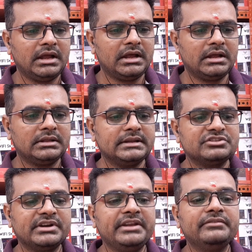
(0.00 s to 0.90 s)

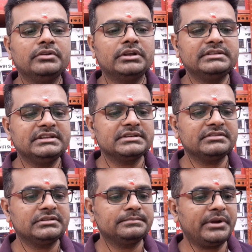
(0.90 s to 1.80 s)
that's running 6
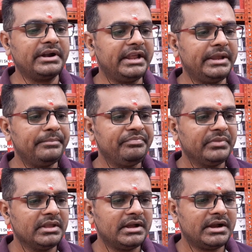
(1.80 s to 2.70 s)
hours per day
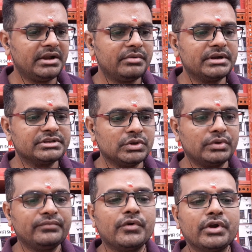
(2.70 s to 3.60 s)
100 watts
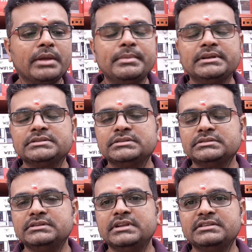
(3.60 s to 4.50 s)
load four numbers
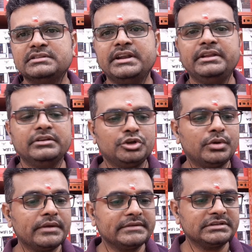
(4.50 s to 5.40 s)
that's running
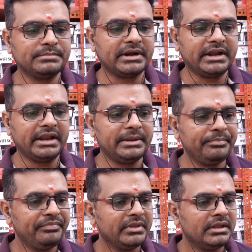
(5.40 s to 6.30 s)
12 hours per day
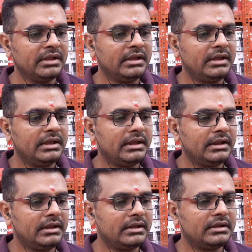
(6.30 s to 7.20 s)

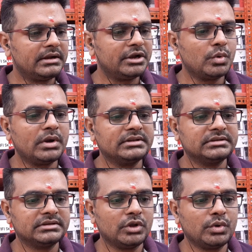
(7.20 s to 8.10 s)
and uh, 100
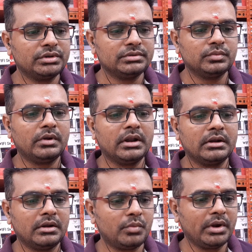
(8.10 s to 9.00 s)
watts loads one, uh,
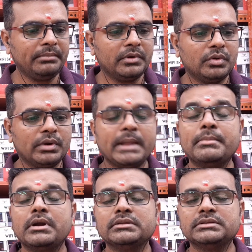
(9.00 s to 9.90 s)
one, one
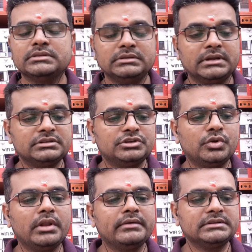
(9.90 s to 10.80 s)
number that's
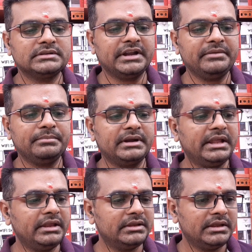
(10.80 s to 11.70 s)
12 hours running per
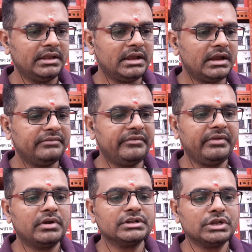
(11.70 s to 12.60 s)
day and
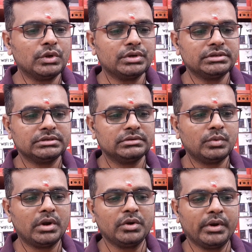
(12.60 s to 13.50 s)
50 watts loads
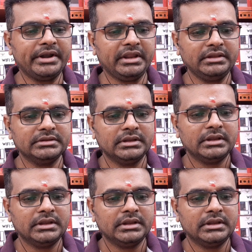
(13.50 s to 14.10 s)
one quantity